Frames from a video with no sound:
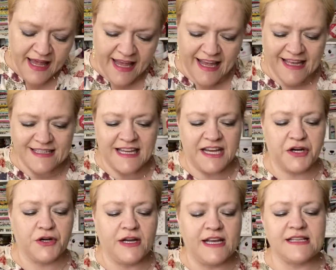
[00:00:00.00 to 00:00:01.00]
And
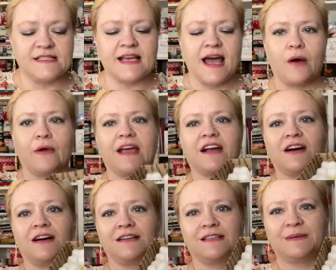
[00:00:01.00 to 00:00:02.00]
here is how it
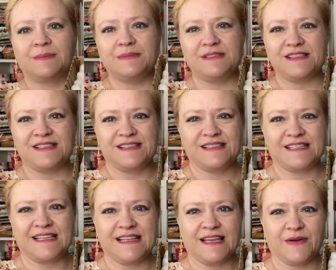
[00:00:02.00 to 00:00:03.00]
comes.
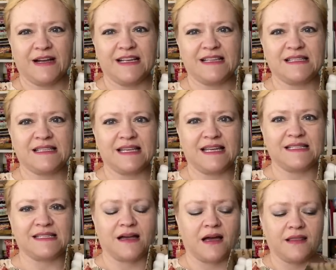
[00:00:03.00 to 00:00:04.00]
See, there it is
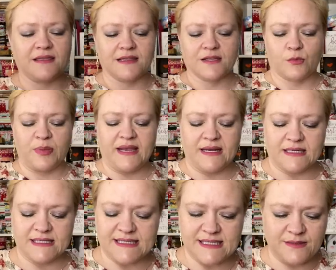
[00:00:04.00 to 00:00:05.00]
inside the little
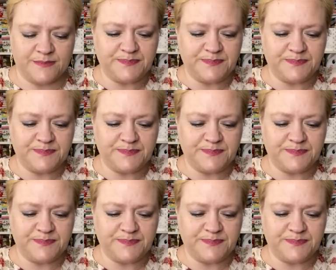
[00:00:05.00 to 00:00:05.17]
peanuts.